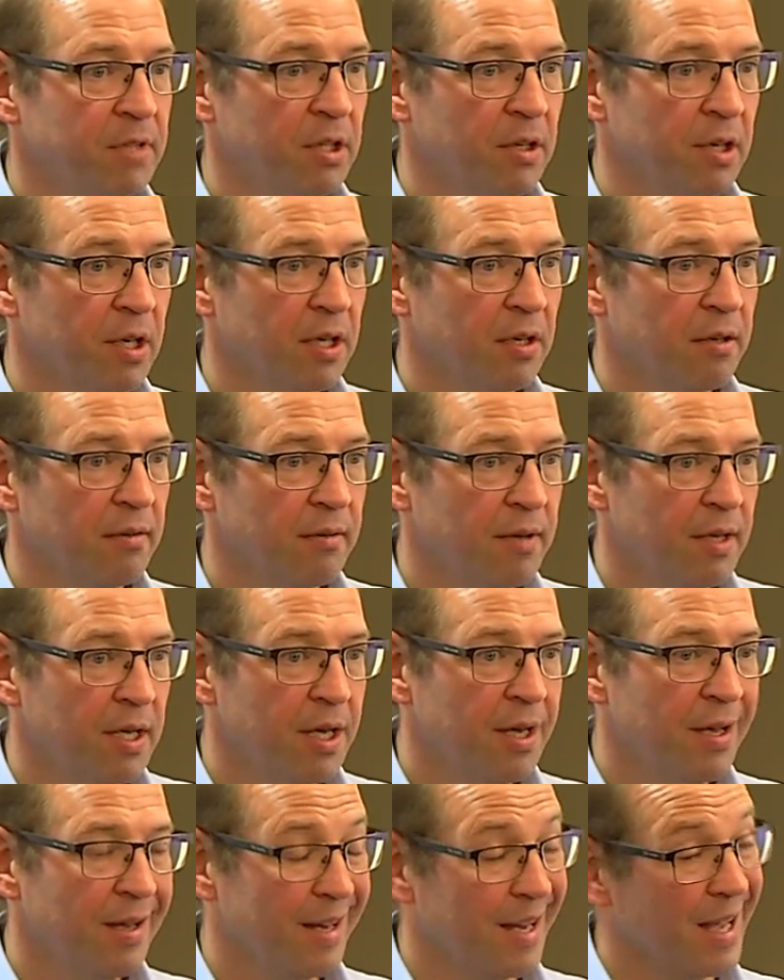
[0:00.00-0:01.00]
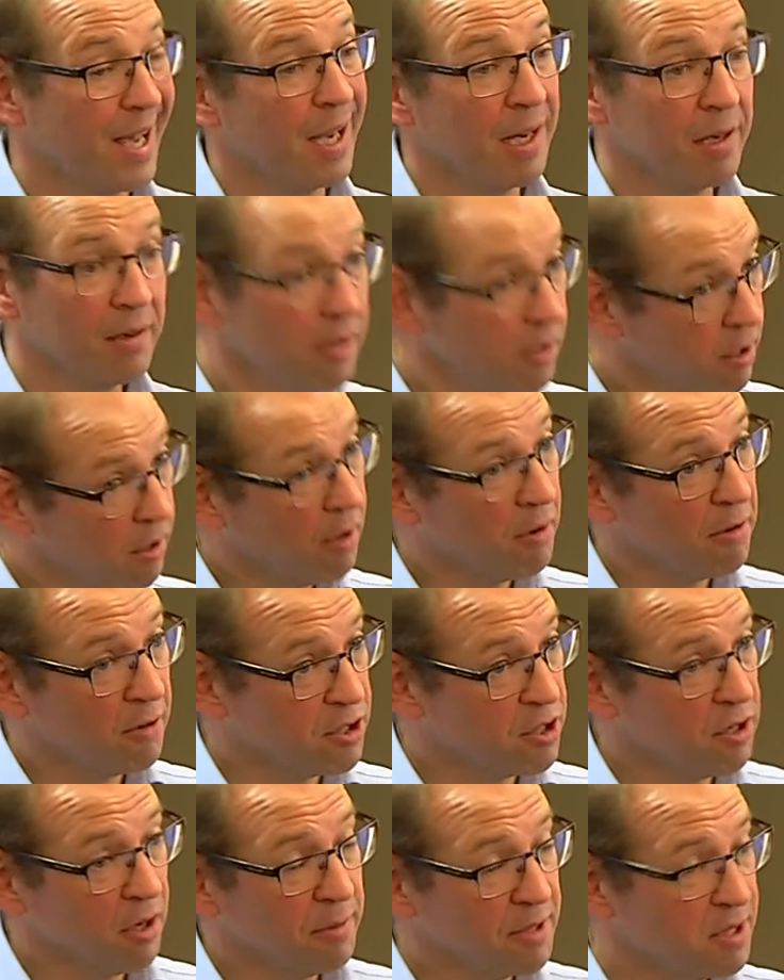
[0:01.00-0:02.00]
Okay? Again, a lot of the
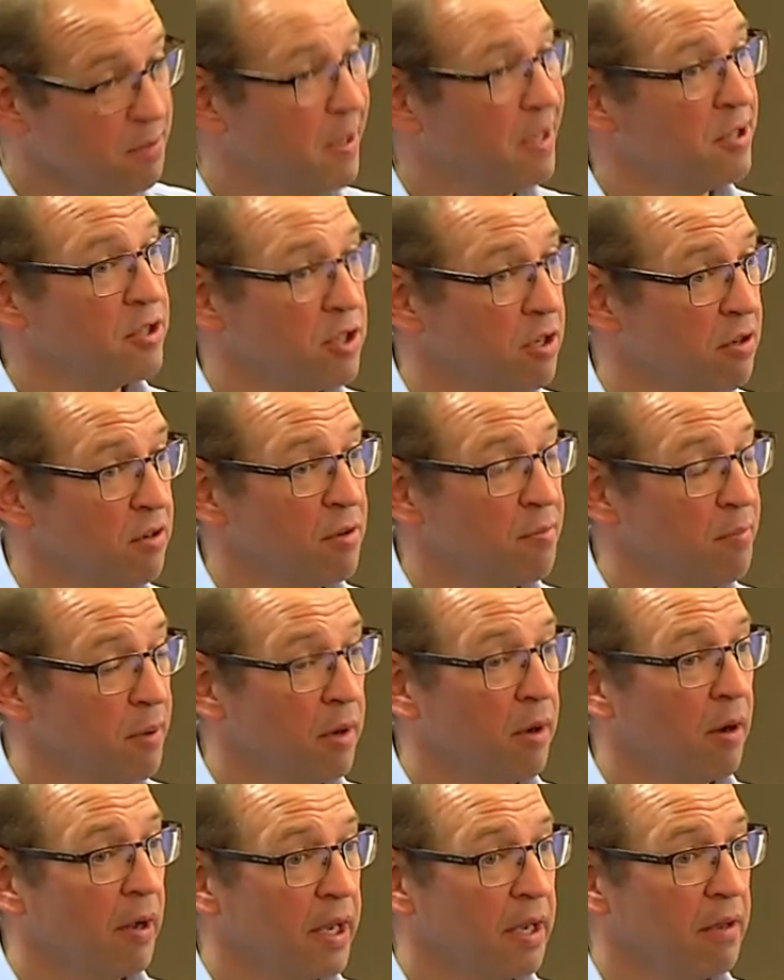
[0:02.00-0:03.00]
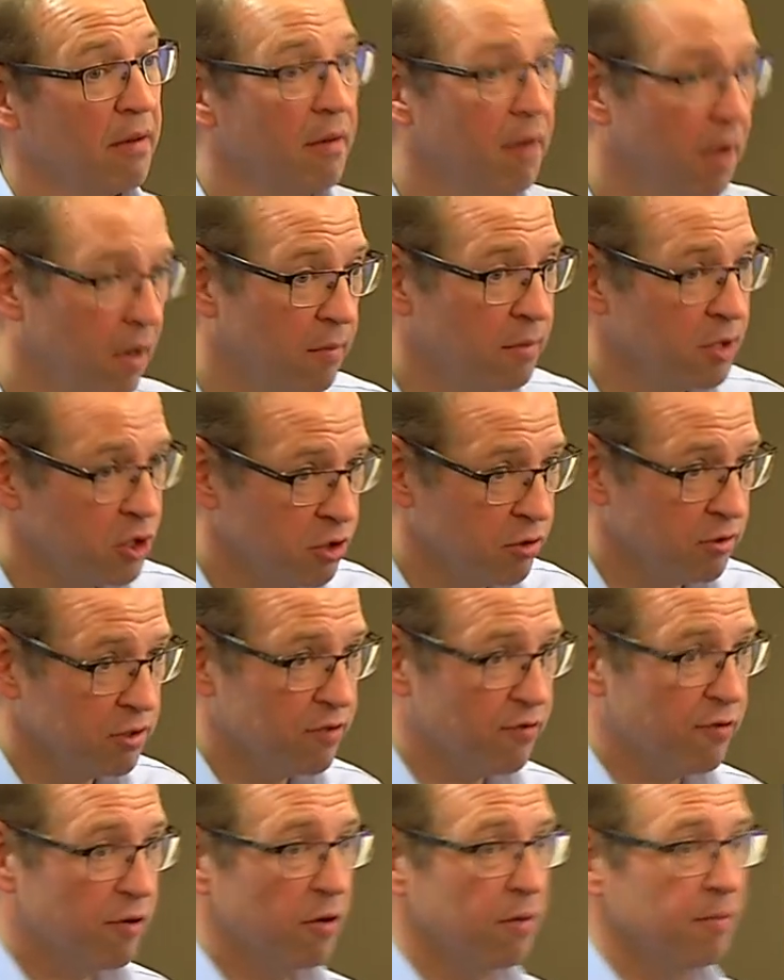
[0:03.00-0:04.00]
time it depends who you buy home insurance
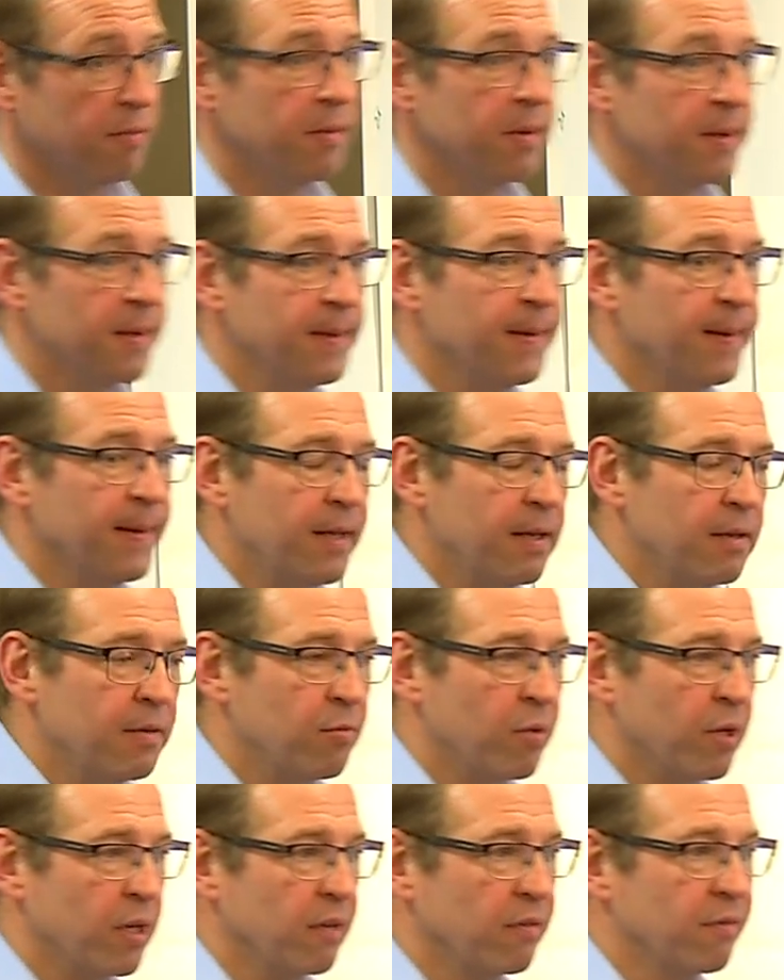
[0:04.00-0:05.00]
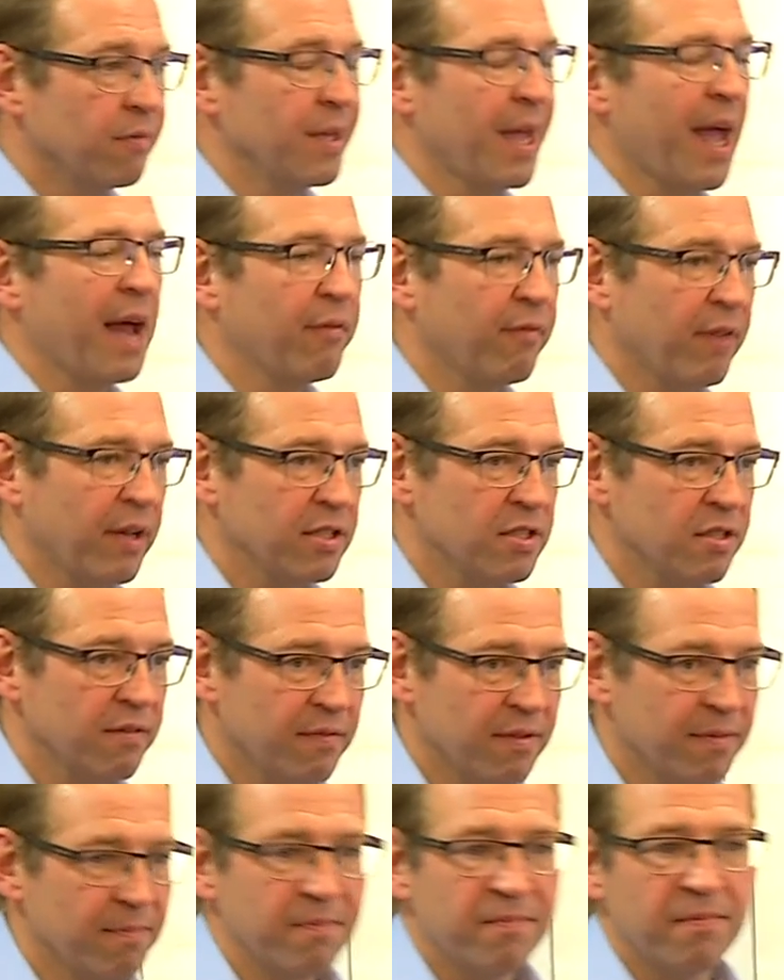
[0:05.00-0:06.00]
from. With the advent
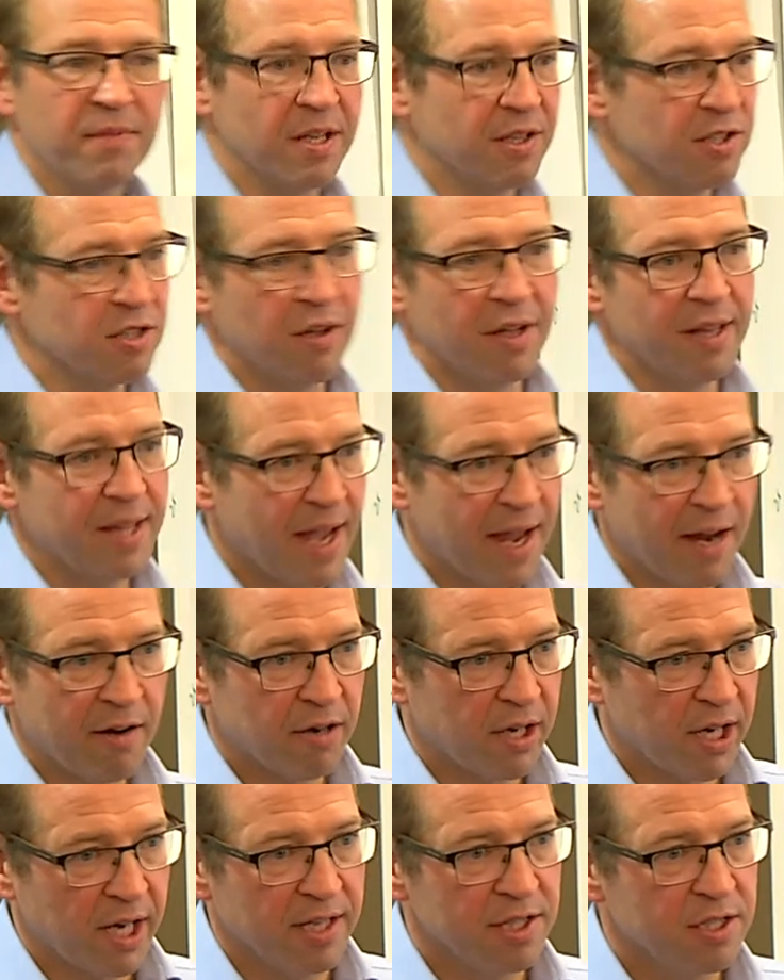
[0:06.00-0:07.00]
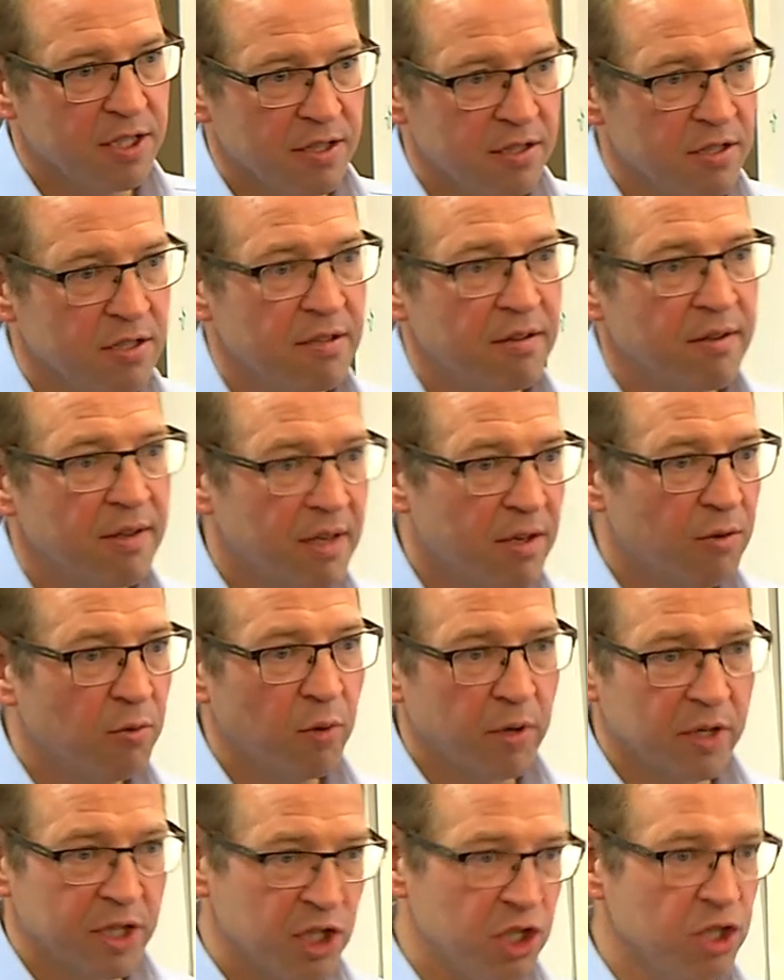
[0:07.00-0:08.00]
of things like the aggregators,
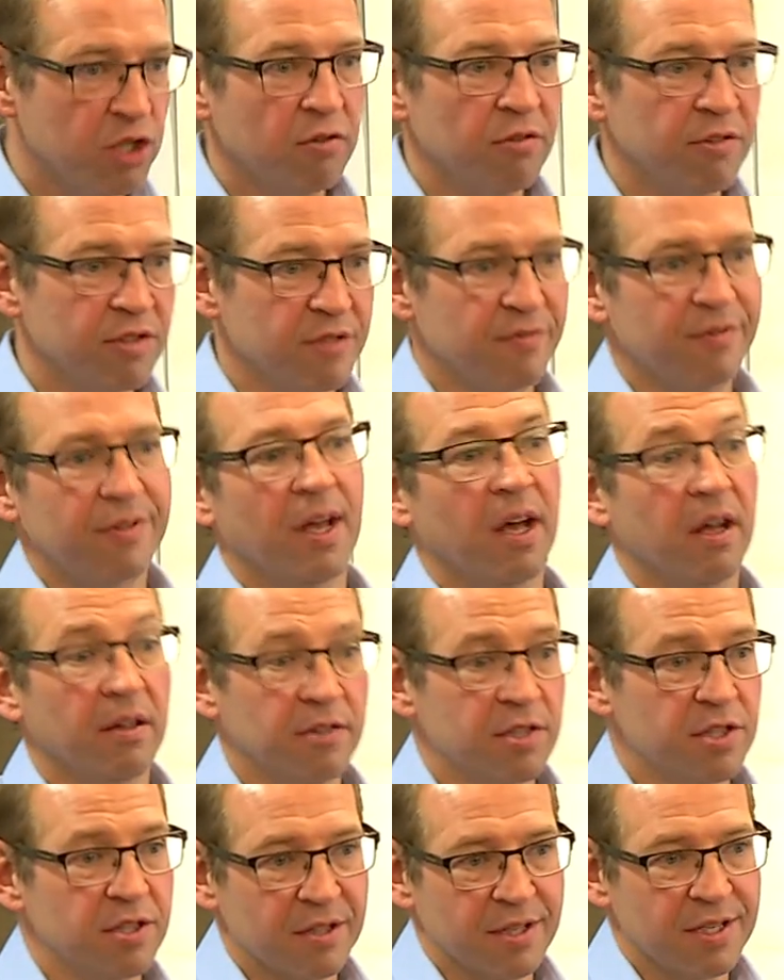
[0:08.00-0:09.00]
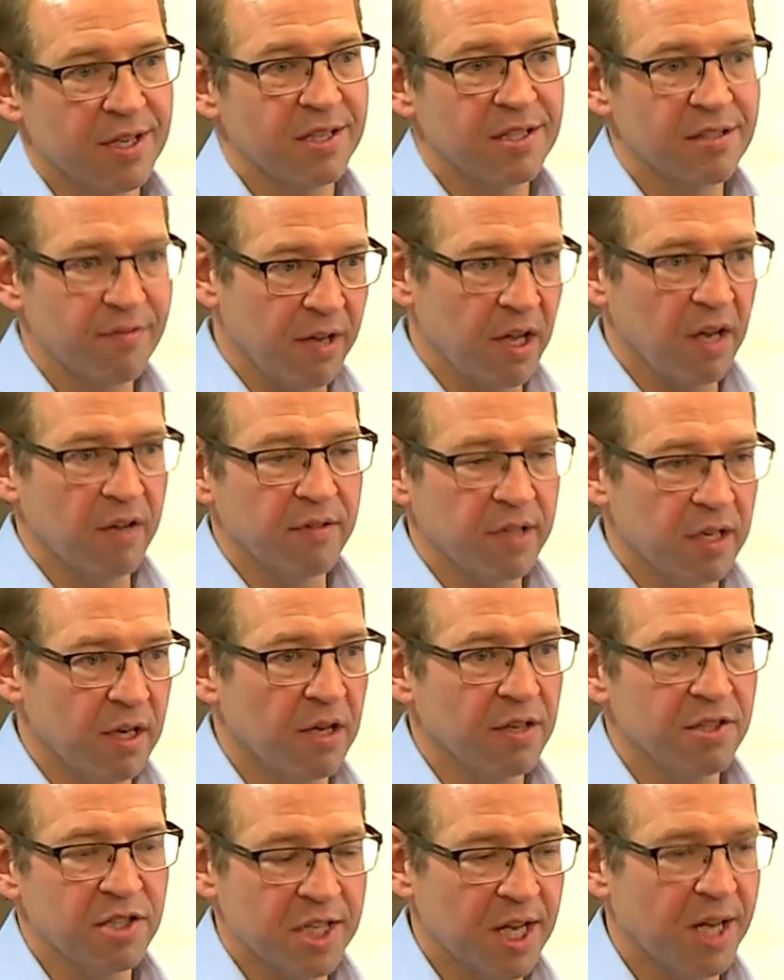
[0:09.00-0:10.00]
what insurers have done successively over the hmm.
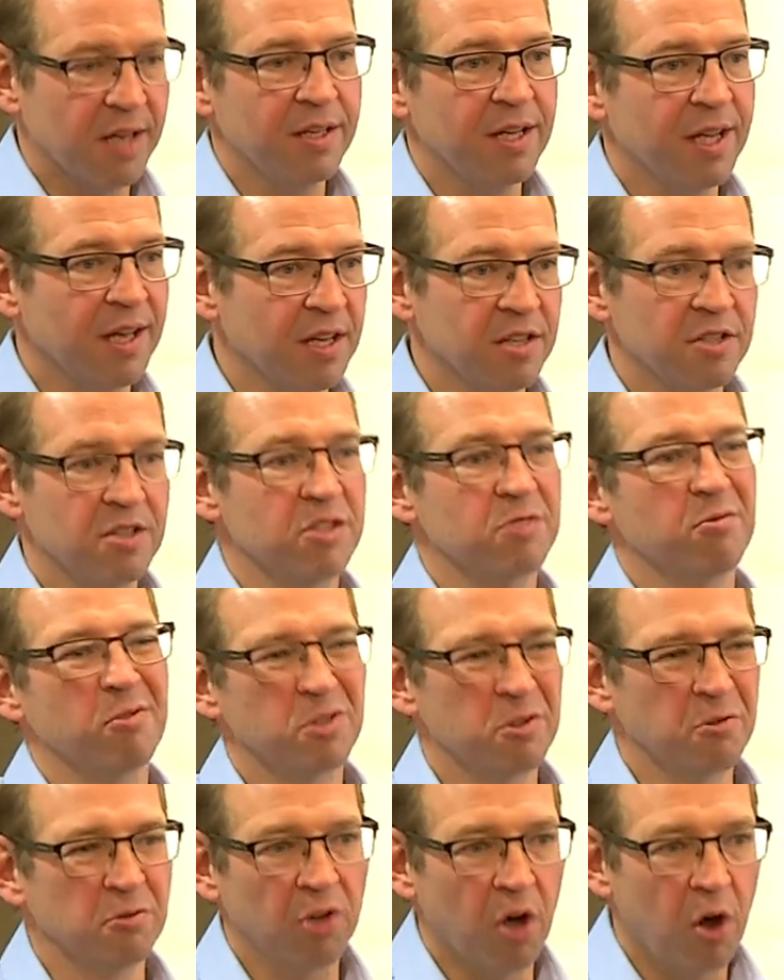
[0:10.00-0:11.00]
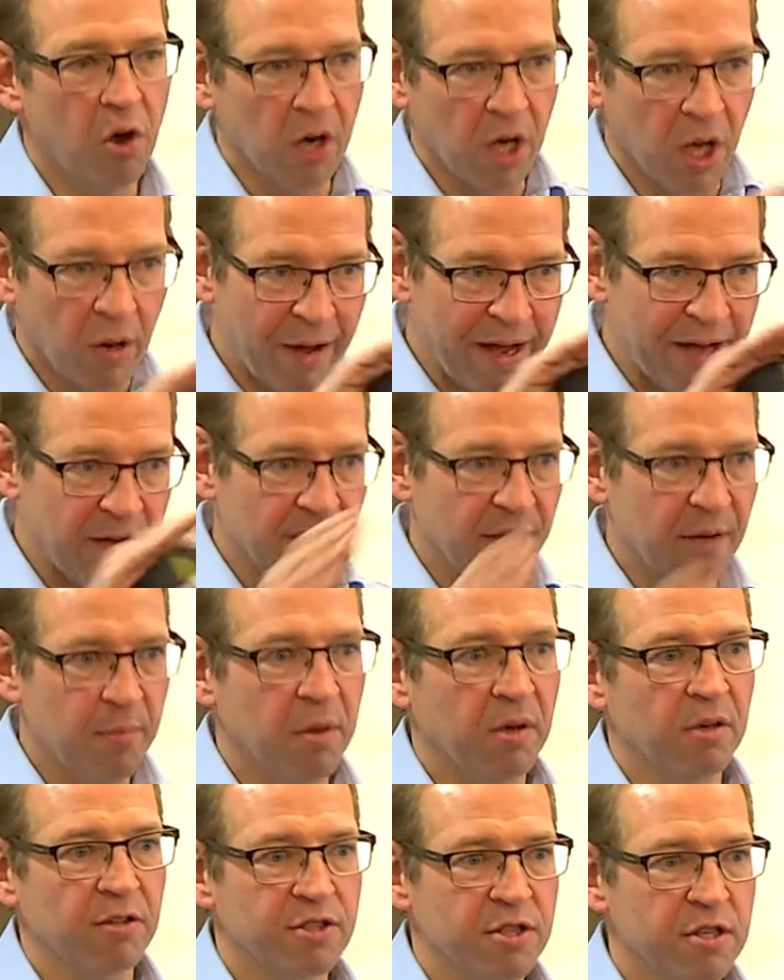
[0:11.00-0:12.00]
last 10 years is what's called hollow out their
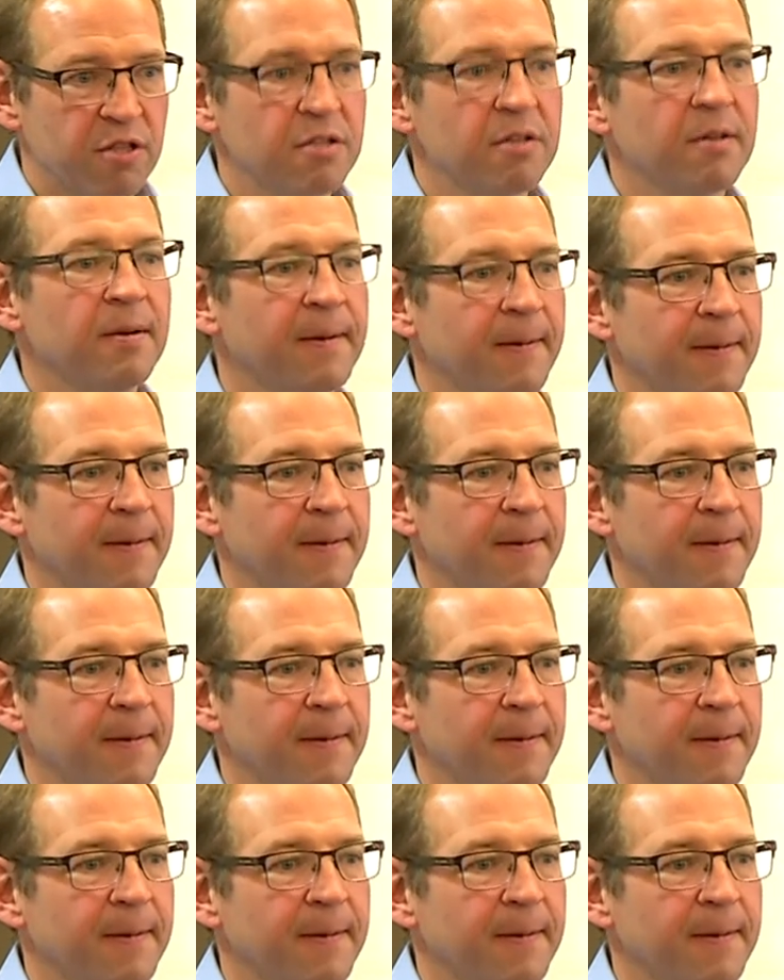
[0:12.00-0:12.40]
policies.